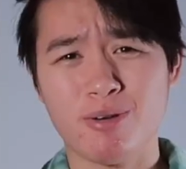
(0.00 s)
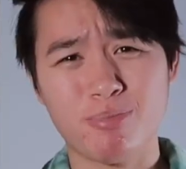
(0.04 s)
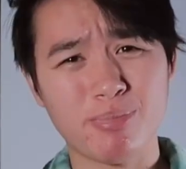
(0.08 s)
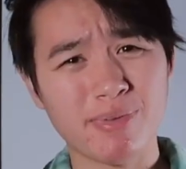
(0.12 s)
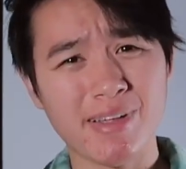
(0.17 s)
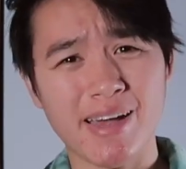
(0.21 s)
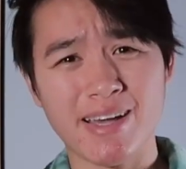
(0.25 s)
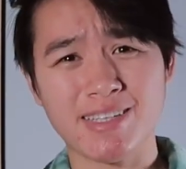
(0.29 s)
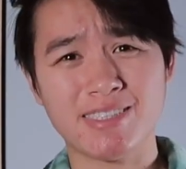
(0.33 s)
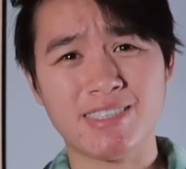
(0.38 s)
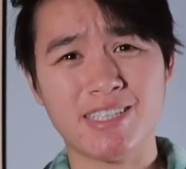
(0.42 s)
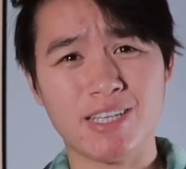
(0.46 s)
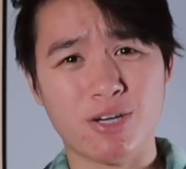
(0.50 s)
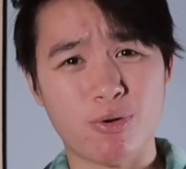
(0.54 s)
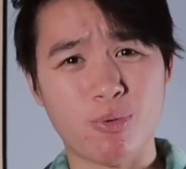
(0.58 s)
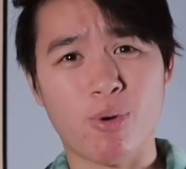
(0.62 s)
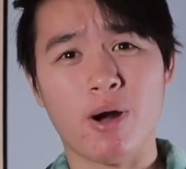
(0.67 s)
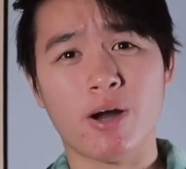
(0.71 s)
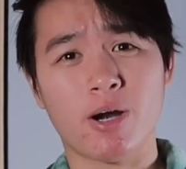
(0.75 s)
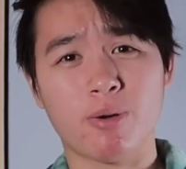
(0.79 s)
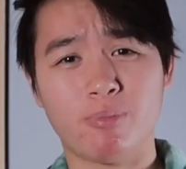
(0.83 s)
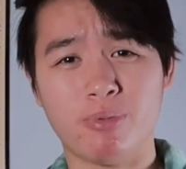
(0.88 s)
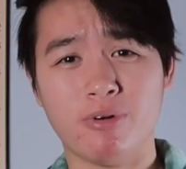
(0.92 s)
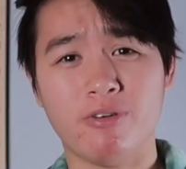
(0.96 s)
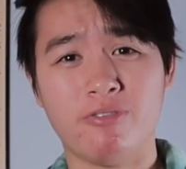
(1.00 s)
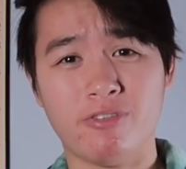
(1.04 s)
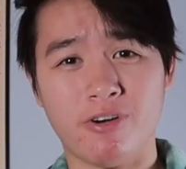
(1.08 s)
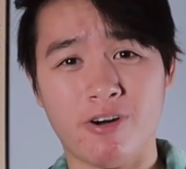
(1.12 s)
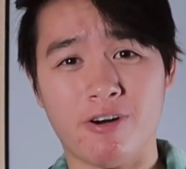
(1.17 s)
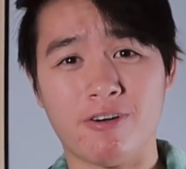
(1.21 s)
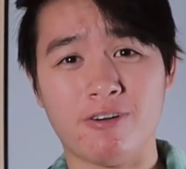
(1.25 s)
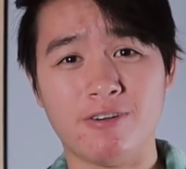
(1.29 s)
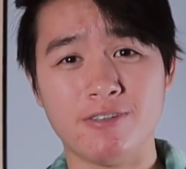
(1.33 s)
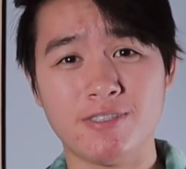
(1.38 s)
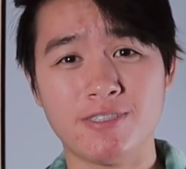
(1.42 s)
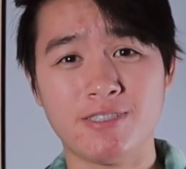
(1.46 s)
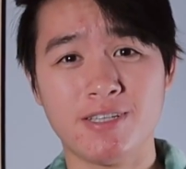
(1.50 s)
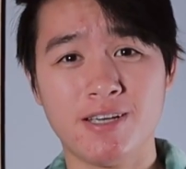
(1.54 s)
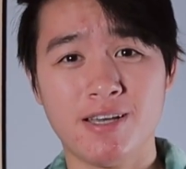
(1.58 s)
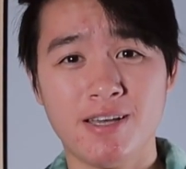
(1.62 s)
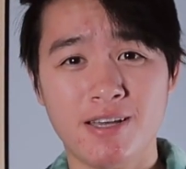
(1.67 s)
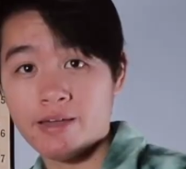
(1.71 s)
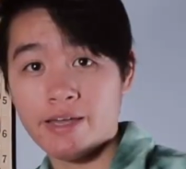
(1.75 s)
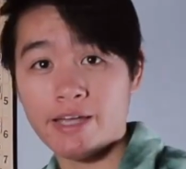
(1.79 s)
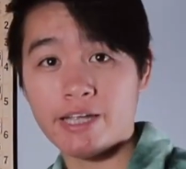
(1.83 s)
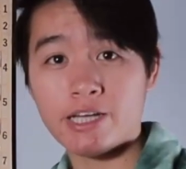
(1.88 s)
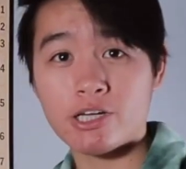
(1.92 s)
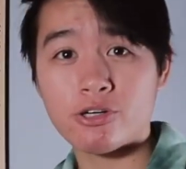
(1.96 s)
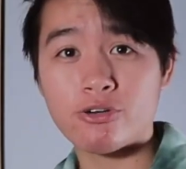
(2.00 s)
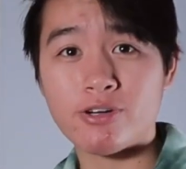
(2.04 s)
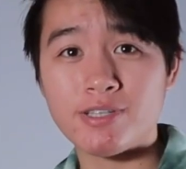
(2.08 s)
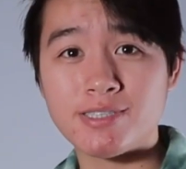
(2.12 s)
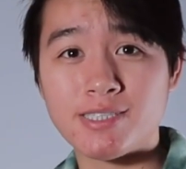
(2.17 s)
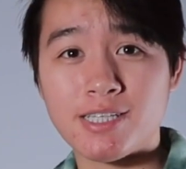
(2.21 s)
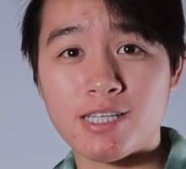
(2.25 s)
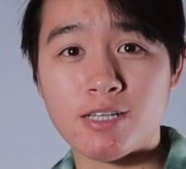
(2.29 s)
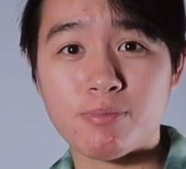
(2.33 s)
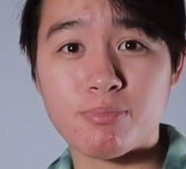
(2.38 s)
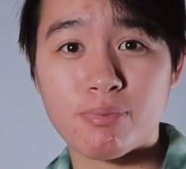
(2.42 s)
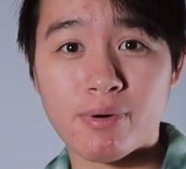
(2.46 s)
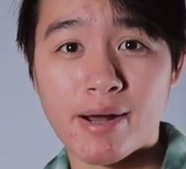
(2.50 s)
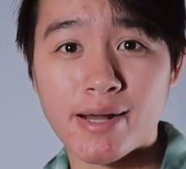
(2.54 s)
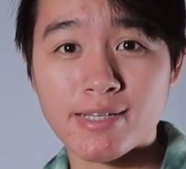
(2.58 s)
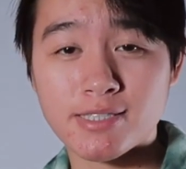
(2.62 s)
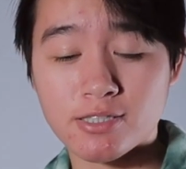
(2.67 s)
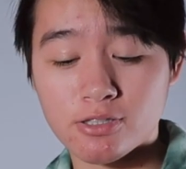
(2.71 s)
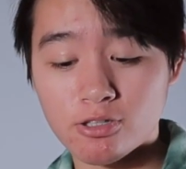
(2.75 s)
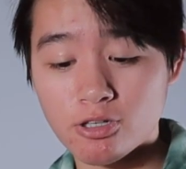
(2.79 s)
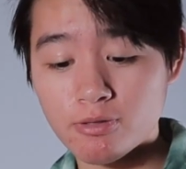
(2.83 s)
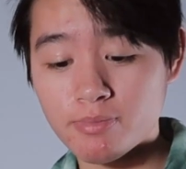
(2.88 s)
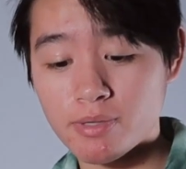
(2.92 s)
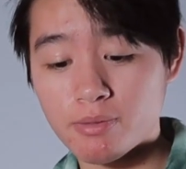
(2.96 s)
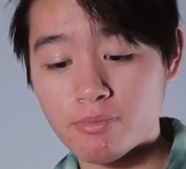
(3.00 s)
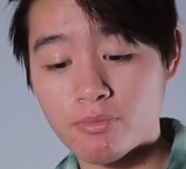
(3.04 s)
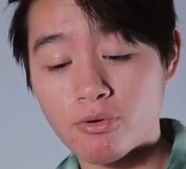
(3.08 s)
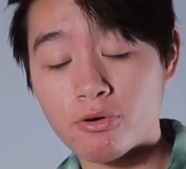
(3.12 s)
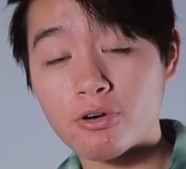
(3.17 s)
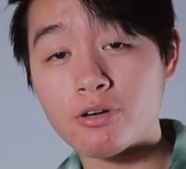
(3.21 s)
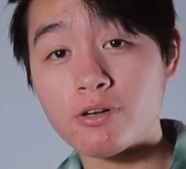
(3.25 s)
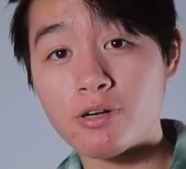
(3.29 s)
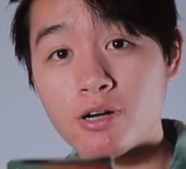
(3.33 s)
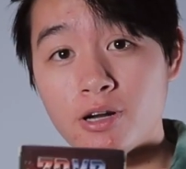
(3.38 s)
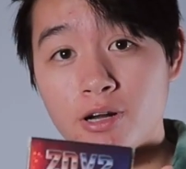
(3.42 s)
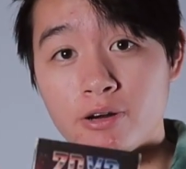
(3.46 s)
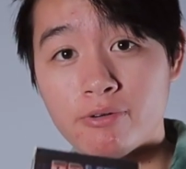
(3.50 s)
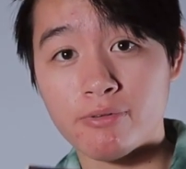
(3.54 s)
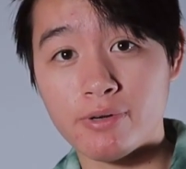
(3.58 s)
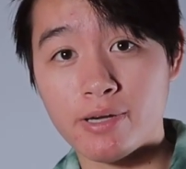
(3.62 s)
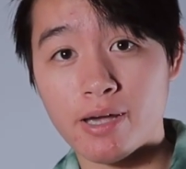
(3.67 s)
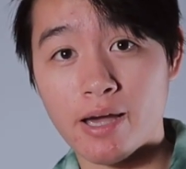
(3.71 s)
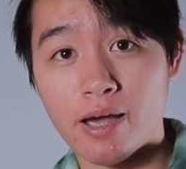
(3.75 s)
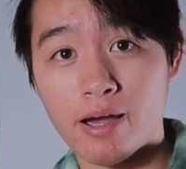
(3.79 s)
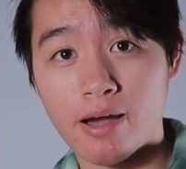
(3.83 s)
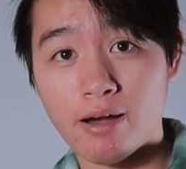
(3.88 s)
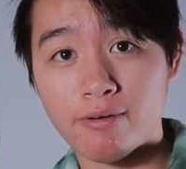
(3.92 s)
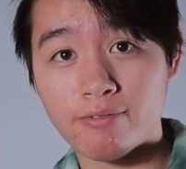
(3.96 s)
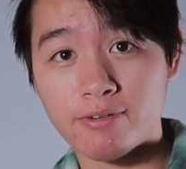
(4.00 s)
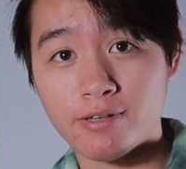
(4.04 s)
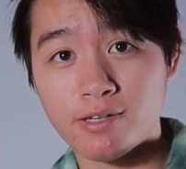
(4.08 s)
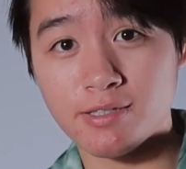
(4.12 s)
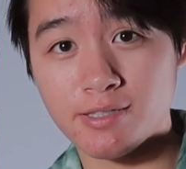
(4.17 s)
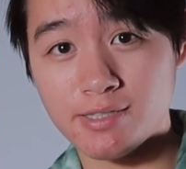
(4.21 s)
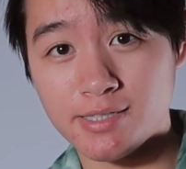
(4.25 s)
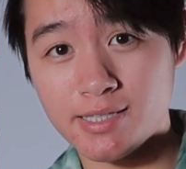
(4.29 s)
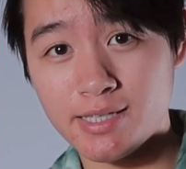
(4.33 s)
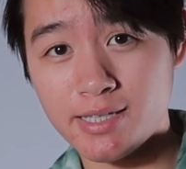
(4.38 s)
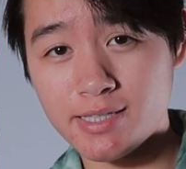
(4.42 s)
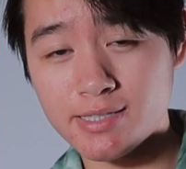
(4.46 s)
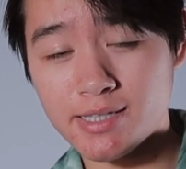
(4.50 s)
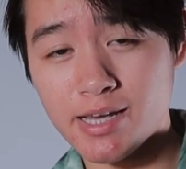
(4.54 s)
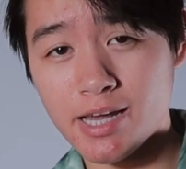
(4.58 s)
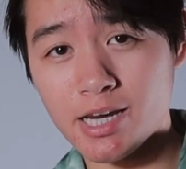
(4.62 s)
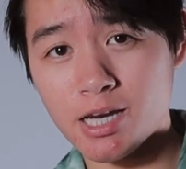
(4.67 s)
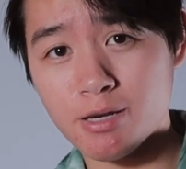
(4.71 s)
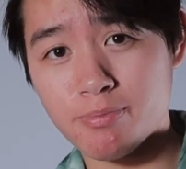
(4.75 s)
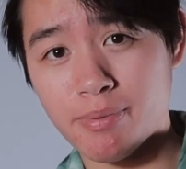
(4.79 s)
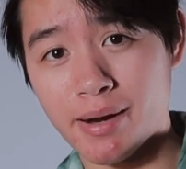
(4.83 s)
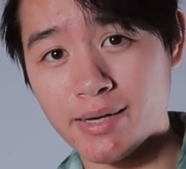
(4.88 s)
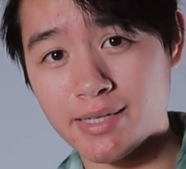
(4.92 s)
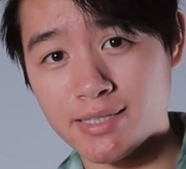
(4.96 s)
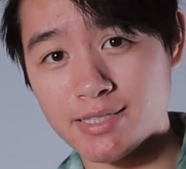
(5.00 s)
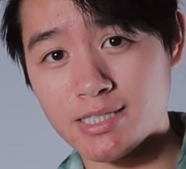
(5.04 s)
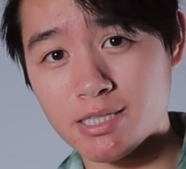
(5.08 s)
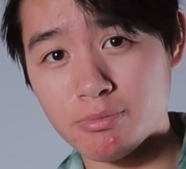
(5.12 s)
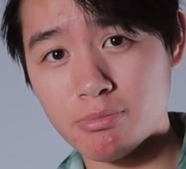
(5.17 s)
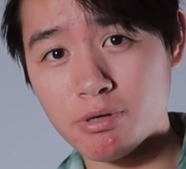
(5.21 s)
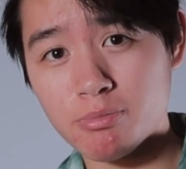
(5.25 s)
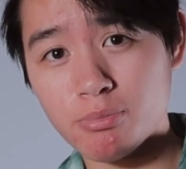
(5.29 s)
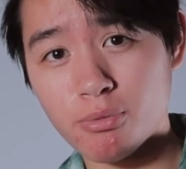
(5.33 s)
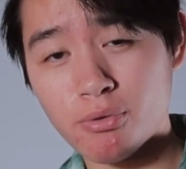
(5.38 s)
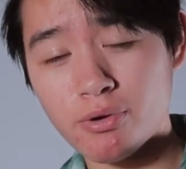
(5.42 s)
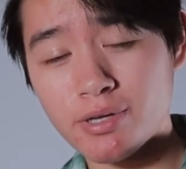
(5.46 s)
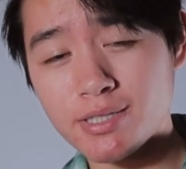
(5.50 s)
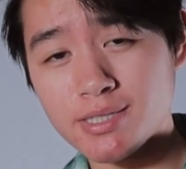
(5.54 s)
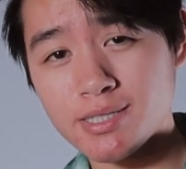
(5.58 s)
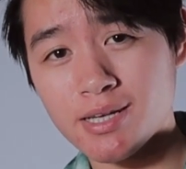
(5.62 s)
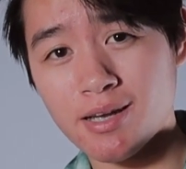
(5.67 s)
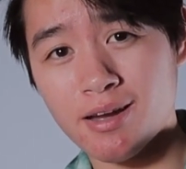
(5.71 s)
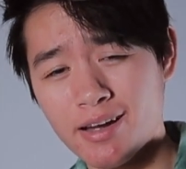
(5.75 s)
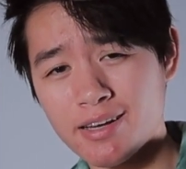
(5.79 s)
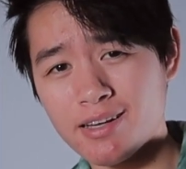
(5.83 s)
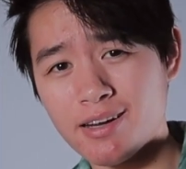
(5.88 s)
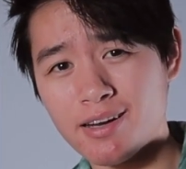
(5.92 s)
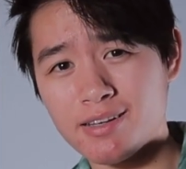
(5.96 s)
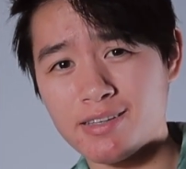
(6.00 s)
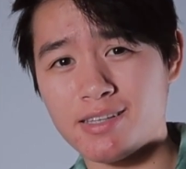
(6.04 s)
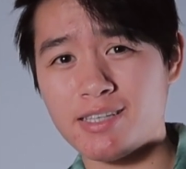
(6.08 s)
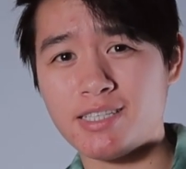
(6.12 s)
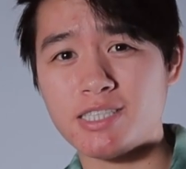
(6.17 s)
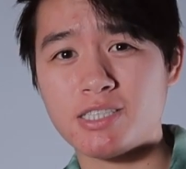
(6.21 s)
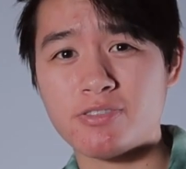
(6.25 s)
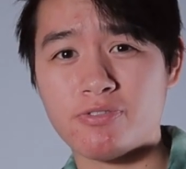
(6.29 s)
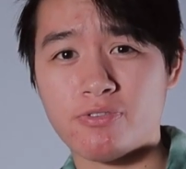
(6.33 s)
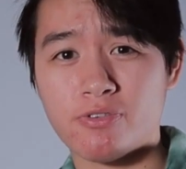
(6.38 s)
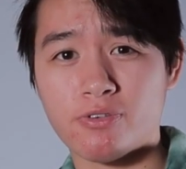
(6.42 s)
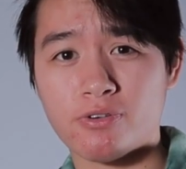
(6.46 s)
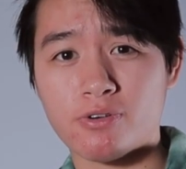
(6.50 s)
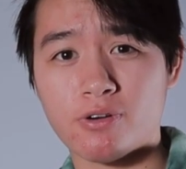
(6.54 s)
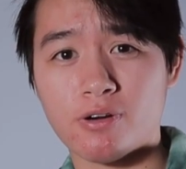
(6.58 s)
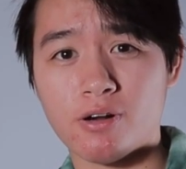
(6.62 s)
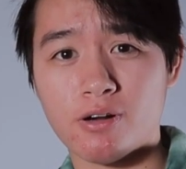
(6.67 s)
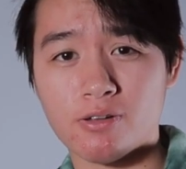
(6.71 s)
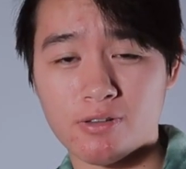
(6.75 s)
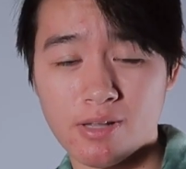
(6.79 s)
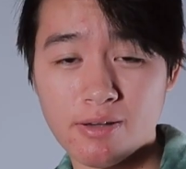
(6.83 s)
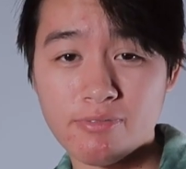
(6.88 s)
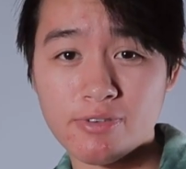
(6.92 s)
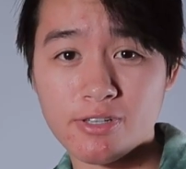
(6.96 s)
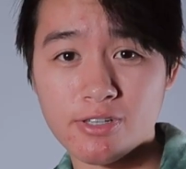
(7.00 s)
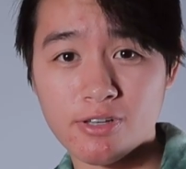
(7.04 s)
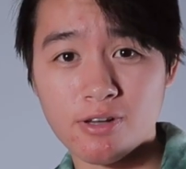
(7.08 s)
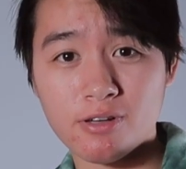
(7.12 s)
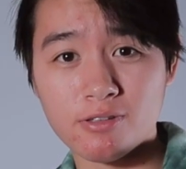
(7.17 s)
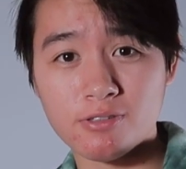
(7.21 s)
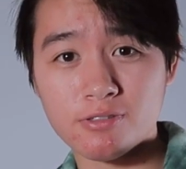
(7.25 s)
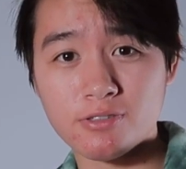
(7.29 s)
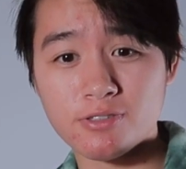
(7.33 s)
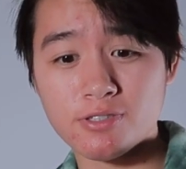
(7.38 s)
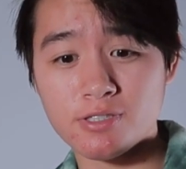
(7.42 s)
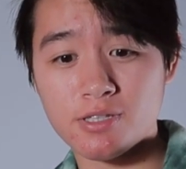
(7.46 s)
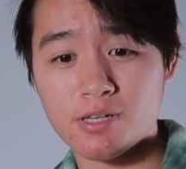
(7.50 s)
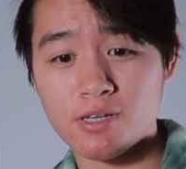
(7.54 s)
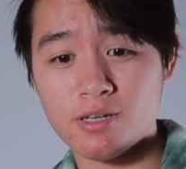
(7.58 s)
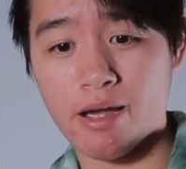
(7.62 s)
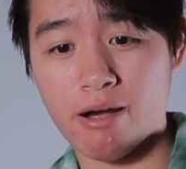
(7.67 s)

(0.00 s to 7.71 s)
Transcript: the plastic waterproof cards. Increasing the price a little bit more, we have the Z deck by December Boys. I got these for $11.